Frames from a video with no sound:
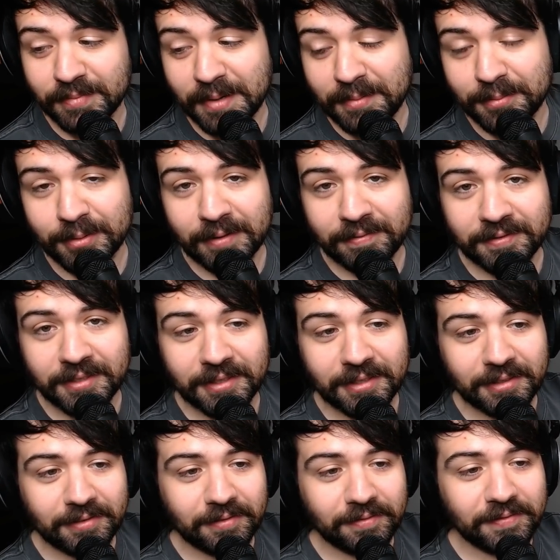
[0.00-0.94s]
Maybe we'll have
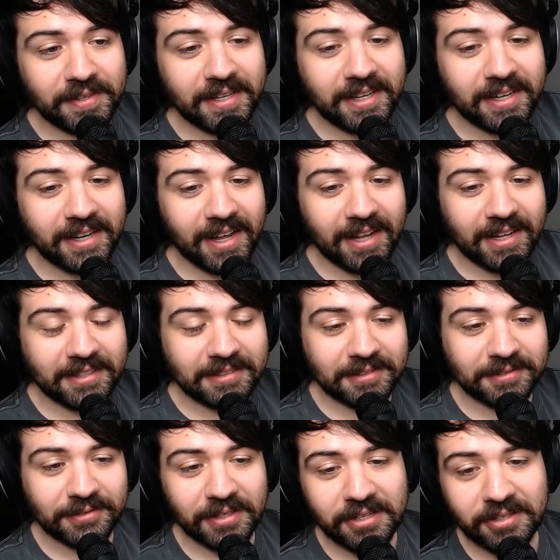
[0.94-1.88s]
to veganize
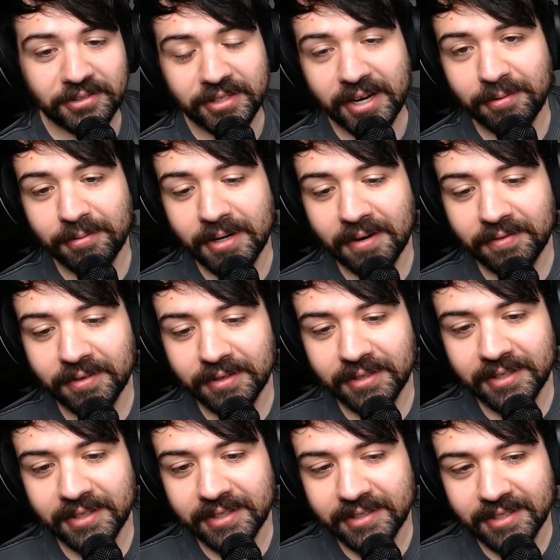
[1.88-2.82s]
and recreate whatever
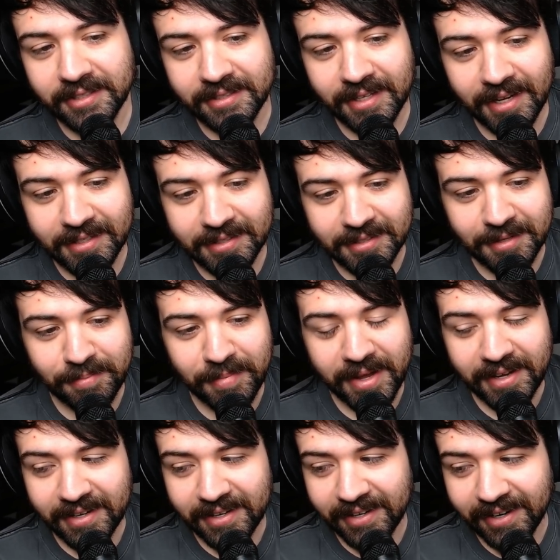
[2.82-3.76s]
he decides to
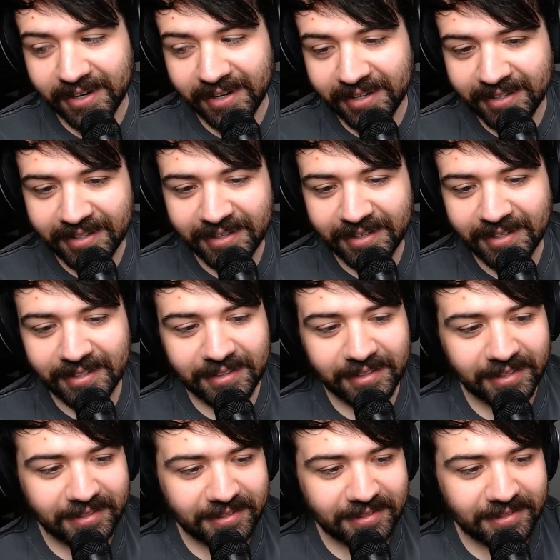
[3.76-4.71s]
make here.
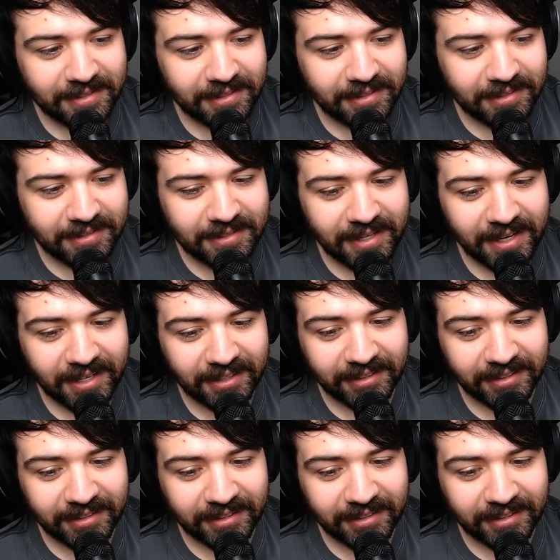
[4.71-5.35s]
Let's take a